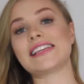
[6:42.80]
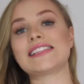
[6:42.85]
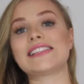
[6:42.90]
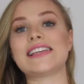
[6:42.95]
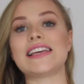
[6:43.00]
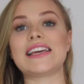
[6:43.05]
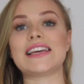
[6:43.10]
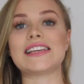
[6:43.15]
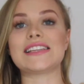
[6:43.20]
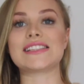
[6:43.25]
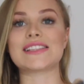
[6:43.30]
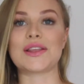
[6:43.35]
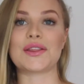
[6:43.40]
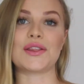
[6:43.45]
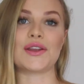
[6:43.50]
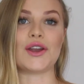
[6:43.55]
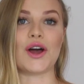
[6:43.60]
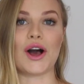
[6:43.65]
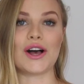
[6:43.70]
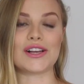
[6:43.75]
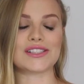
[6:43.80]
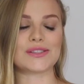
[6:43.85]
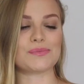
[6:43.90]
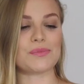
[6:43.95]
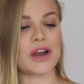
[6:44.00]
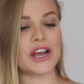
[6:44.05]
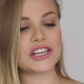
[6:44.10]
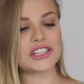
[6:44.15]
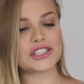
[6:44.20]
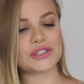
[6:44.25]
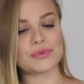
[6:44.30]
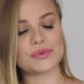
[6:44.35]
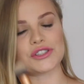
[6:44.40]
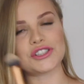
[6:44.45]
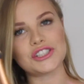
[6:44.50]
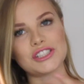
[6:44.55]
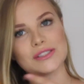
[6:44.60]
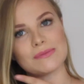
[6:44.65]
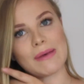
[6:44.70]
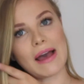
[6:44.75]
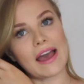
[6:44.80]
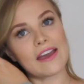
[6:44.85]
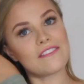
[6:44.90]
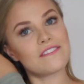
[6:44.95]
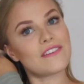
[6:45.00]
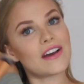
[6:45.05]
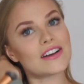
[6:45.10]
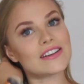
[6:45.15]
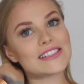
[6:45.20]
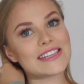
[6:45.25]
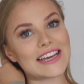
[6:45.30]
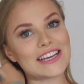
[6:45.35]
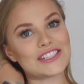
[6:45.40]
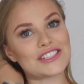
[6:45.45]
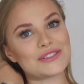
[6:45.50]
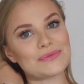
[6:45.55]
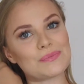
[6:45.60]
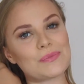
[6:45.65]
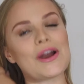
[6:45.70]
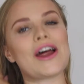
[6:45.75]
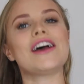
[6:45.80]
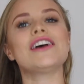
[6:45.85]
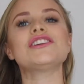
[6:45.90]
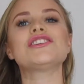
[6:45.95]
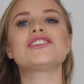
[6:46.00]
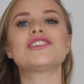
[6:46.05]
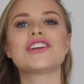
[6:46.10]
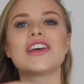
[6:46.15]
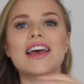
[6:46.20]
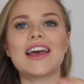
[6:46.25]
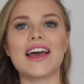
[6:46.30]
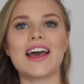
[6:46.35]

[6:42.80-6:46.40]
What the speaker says: this is the last brush, which is my foundation brush.